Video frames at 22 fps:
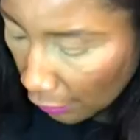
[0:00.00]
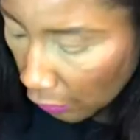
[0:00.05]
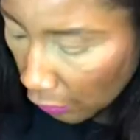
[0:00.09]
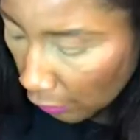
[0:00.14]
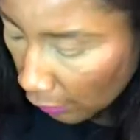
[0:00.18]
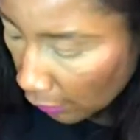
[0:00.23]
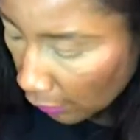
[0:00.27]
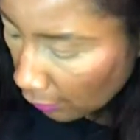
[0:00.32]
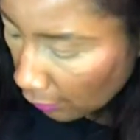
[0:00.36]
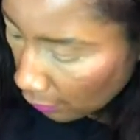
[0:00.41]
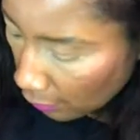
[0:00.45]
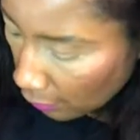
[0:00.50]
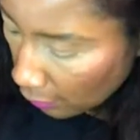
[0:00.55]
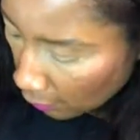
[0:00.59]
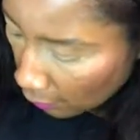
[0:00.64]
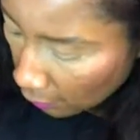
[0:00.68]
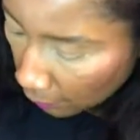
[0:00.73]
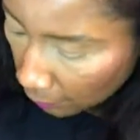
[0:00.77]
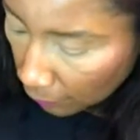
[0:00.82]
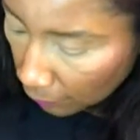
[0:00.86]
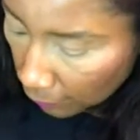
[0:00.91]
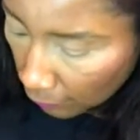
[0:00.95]
cookies.
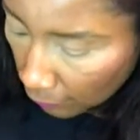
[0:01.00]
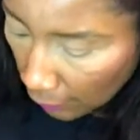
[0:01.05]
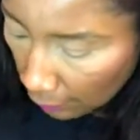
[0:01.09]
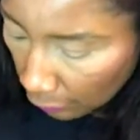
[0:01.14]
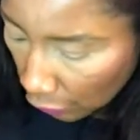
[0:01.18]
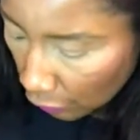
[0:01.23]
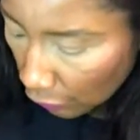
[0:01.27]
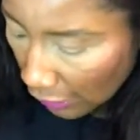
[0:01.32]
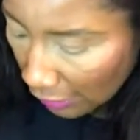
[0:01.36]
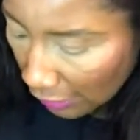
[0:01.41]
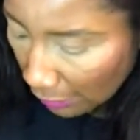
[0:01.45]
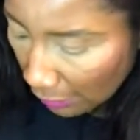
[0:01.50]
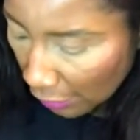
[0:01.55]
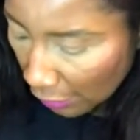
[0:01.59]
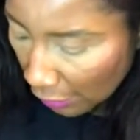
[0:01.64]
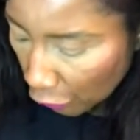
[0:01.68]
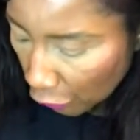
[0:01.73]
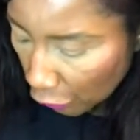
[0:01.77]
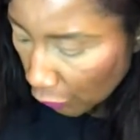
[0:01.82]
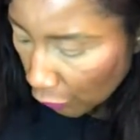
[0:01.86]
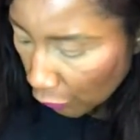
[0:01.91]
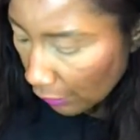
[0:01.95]

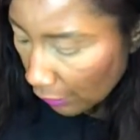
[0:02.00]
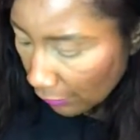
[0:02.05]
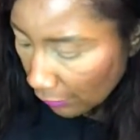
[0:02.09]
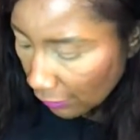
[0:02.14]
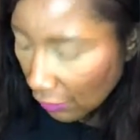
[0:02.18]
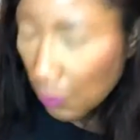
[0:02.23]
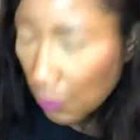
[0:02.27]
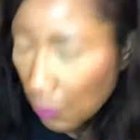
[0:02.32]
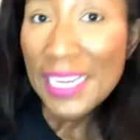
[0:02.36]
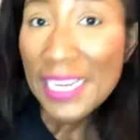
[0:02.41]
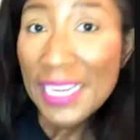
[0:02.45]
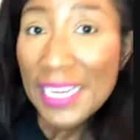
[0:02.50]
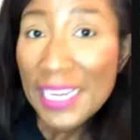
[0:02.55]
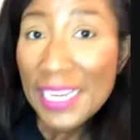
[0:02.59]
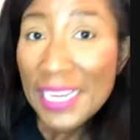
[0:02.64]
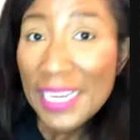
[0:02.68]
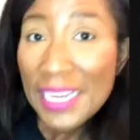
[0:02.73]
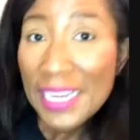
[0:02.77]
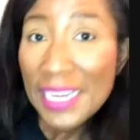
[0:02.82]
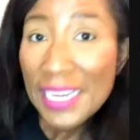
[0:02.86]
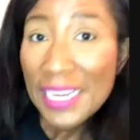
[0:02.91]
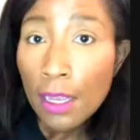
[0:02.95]
I'm just trying to make
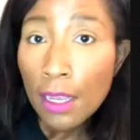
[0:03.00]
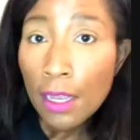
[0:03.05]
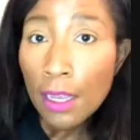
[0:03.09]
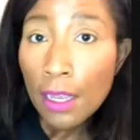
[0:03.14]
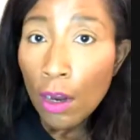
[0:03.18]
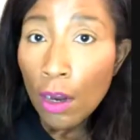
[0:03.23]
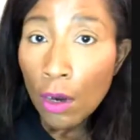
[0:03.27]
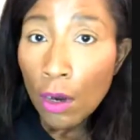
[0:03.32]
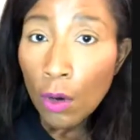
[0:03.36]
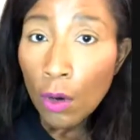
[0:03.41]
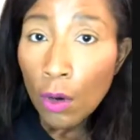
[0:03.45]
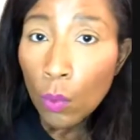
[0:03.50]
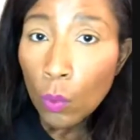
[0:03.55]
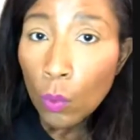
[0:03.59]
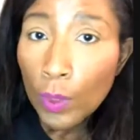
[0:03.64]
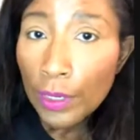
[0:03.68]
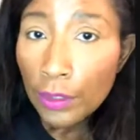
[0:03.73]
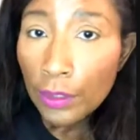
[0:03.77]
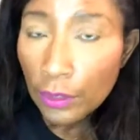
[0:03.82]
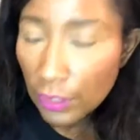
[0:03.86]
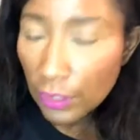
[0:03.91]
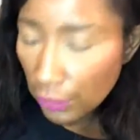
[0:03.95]
sure that the
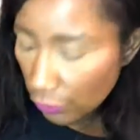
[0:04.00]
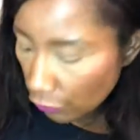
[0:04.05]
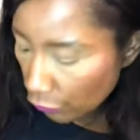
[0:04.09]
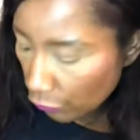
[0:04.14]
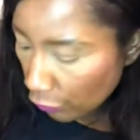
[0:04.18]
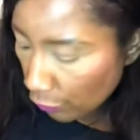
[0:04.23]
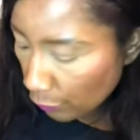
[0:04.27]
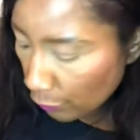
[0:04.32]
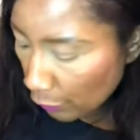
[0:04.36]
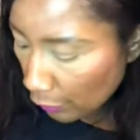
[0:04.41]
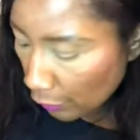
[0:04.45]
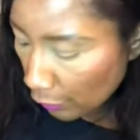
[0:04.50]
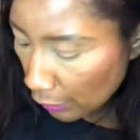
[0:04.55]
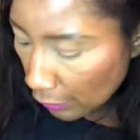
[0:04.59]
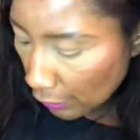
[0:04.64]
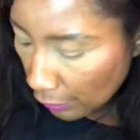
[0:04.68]
spices are well